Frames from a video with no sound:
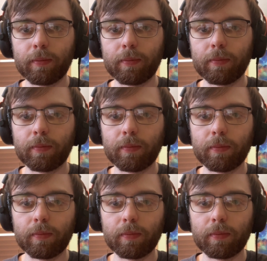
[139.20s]

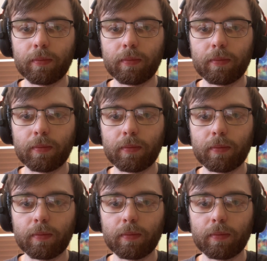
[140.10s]
Nothing is said.